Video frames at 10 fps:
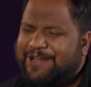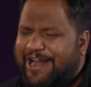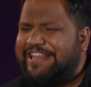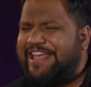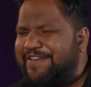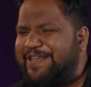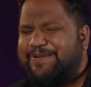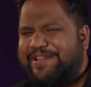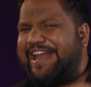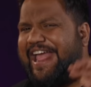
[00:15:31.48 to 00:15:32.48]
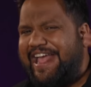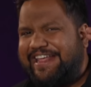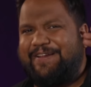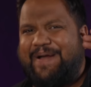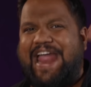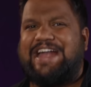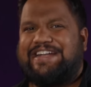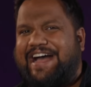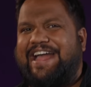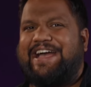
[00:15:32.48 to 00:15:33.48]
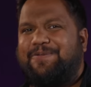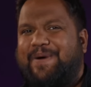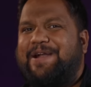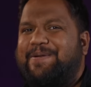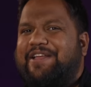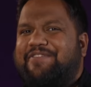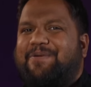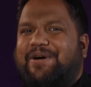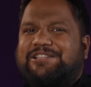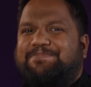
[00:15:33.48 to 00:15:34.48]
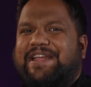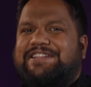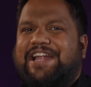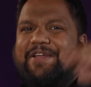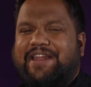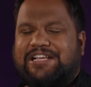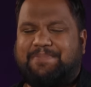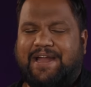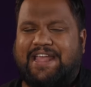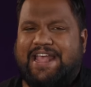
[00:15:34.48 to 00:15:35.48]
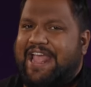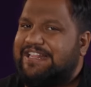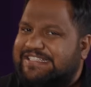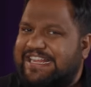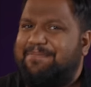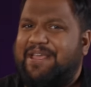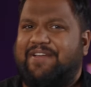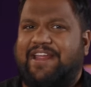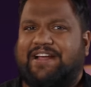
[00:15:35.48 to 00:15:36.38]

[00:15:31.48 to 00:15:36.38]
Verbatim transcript: not giving you that, you know, entire 125 watt speeds that you can expect. It's still being very